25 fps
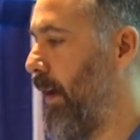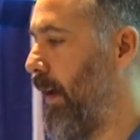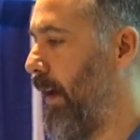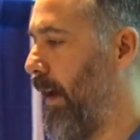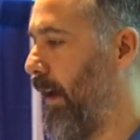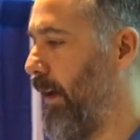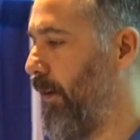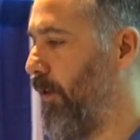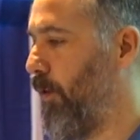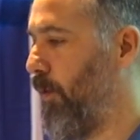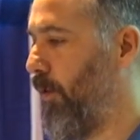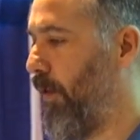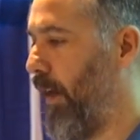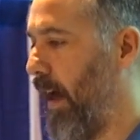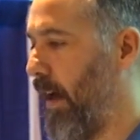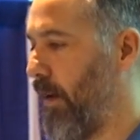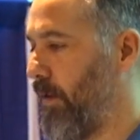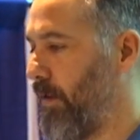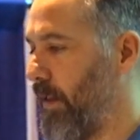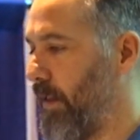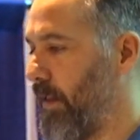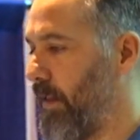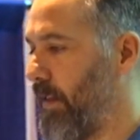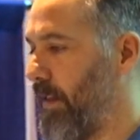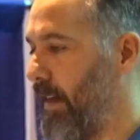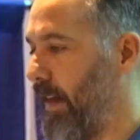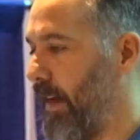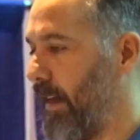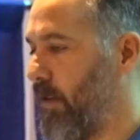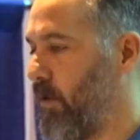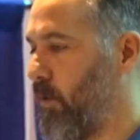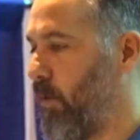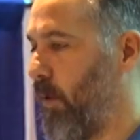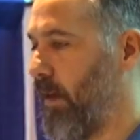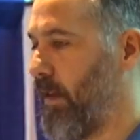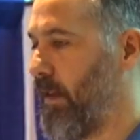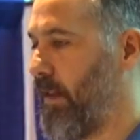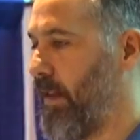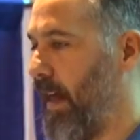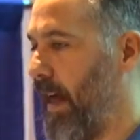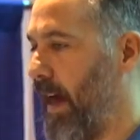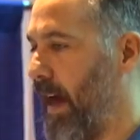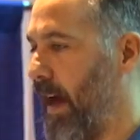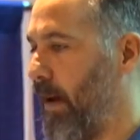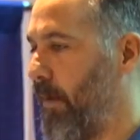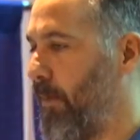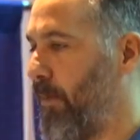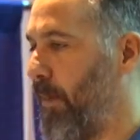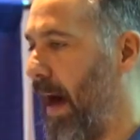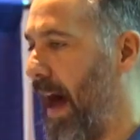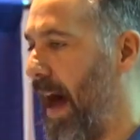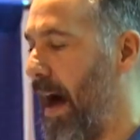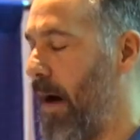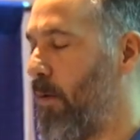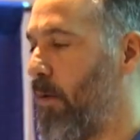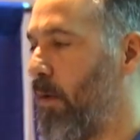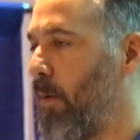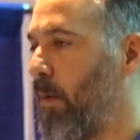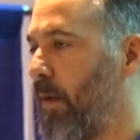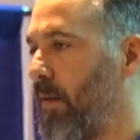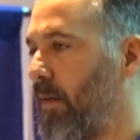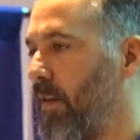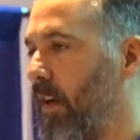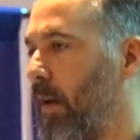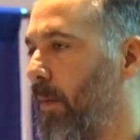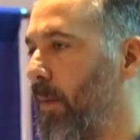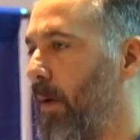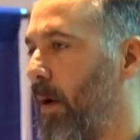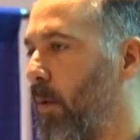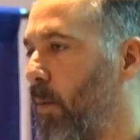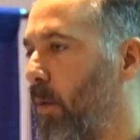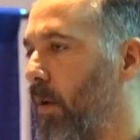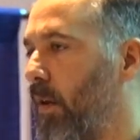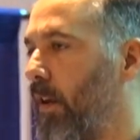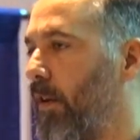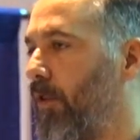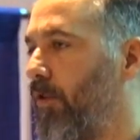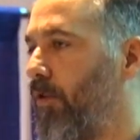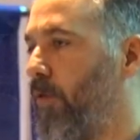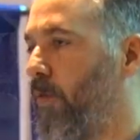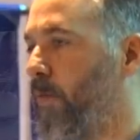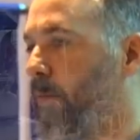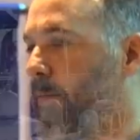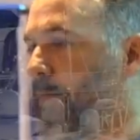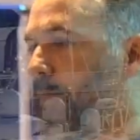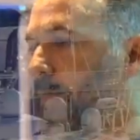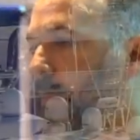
in 2006, was that power was going to be a real issue